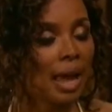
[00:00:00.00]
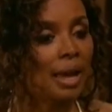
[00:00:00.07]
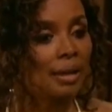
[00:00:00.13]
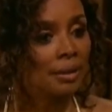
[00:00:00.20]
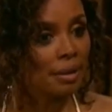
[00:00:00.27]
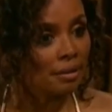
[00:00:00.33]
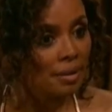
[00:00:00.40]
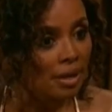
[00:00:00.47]

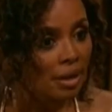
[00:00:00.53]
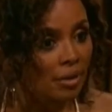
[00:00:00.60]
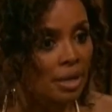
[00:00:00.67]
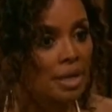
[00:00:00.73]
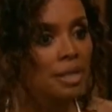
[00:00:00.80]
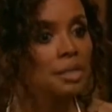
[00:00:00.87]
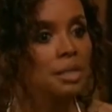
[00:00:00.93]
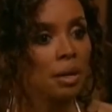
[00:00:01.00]
And there
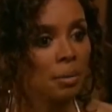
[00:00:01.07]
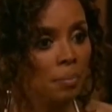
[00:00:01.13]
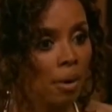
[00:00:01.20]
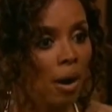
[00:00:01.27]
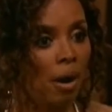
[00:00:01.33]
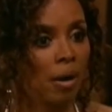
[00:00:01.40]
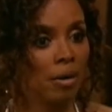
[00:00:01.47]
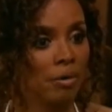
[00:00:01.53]
is a
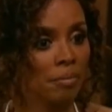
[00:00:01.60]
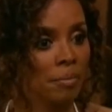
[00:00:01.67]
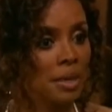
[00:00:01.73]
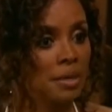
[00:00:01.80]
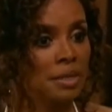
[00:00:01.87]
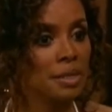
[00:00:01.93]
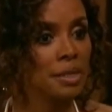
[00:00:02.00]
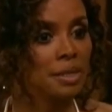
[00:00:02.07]
part of
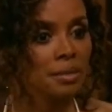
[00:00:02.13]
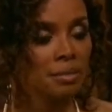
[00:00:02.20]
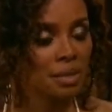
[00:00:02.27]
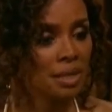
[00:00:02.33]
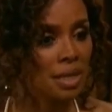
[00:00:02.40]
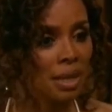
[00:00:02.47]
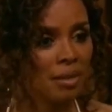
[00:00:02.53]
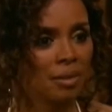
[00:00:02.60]
me that's still
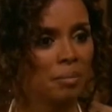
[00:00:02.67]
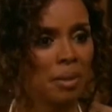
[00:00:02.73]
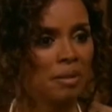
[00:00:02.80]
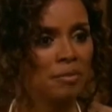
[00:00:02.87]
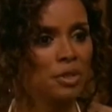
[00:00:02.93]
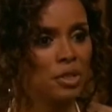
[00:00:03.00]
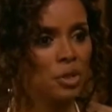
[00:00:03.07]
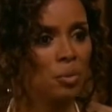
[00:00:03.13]
scared that my
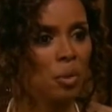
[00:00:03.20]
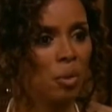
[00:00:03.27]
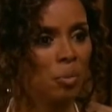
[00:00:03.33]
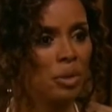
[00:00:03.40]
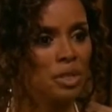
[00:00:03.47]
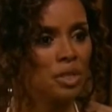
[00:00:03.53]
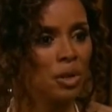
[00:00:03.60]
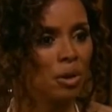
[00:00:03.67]
vision won't
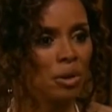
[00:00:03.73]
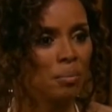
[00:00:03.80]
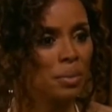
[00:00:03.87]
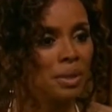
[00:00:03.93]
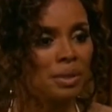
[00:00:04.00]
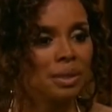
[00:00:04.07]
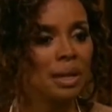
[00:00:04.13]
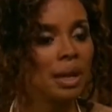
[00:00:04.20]
return,
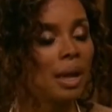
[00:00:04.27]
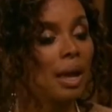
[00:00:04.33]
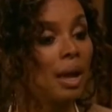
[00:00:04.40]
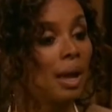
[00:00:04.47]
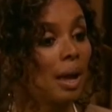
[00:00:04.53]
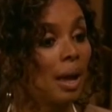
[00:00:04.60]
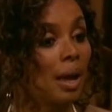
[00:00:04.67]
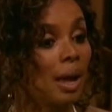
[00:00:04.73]
but
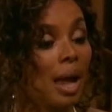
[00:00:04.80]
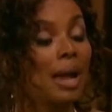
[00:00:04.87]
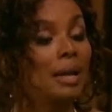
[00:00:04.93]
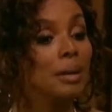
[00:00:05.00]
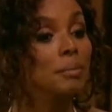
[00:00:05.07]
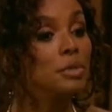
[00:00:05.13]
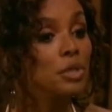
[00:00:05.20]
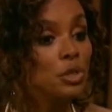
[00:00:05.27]
I
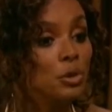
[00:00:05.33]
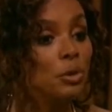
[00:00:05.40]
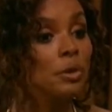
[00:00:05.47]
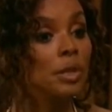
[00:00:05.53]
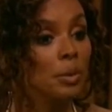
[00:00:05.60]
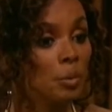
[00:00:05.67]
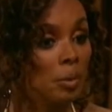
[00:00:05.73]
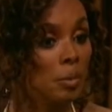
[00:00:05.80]
am sure
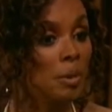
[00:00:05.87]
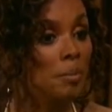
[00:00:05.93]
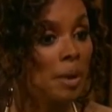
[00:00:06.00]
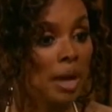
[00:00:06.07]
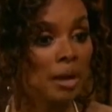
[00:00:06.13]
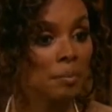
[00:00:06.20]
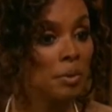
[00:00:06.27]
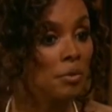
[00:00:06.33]
that it will be
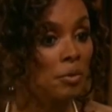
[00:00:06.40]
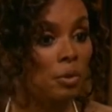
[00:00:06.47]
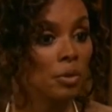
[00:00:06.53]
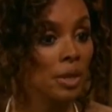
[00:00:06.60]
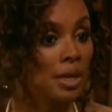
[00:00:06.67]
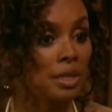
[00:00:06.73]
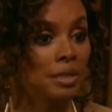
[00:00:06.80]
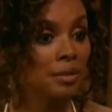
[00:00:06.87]
back before
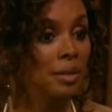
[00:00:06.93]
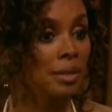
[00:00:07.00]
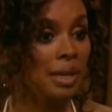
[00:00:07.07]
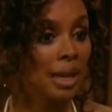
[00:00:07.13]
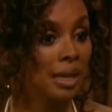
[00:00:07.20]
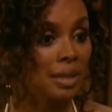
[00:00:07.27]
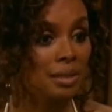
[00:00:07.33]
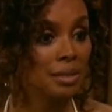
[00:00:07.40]
the end of the
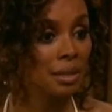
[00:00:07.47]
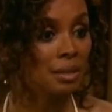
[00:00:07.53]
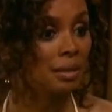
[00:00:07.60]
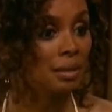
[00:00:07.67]
night.